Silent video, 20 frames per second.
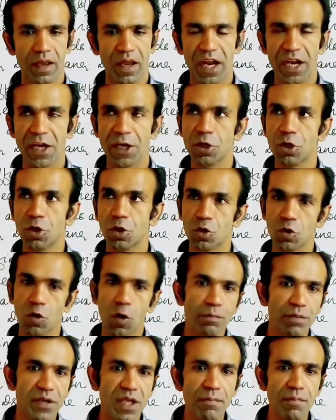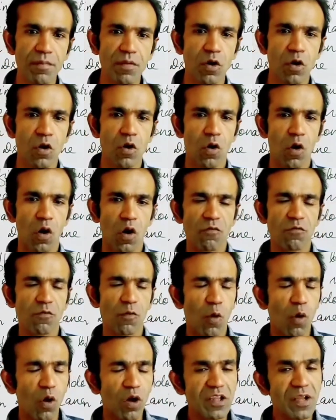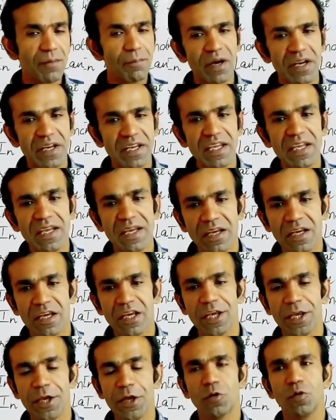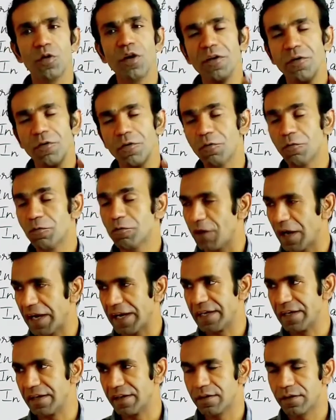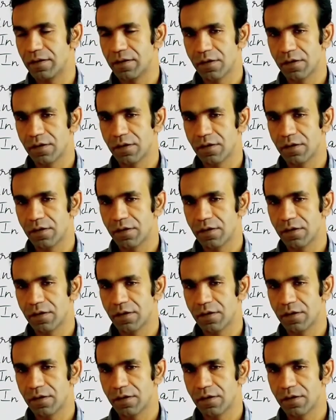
and robbed him of all the money he could find.